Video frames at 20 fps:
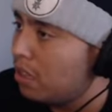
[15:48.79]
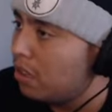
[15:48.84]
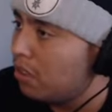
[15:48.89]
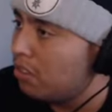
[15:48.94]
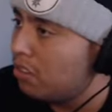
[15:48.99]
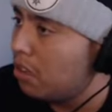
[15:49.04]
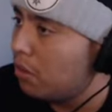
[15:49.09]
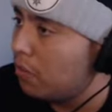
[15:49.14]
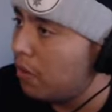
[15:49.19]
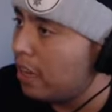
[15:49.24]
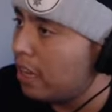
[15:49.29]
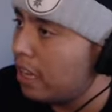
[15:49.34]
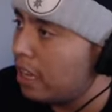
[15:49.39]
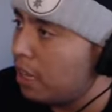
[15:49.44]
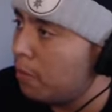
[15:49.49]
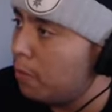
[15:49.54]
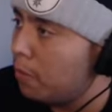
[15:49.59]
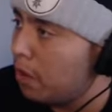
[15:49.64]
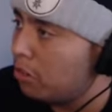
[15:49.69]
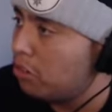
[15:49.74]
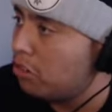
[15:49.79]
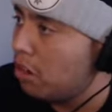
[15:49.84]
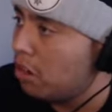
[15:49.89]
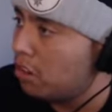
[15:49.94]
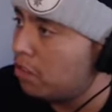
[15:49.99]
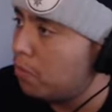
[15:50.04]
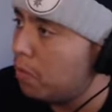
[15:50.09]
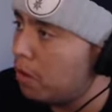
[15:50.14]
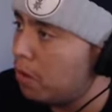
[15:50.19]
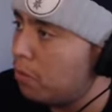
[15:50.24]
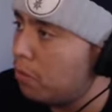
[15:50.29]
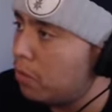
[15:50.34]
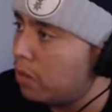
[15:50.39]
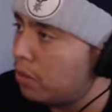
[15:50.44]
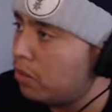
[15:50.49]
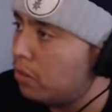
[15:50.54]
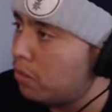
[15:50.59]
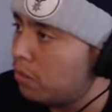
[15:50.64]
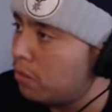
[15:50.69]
Let's see if I can hit my shots, by the way, too.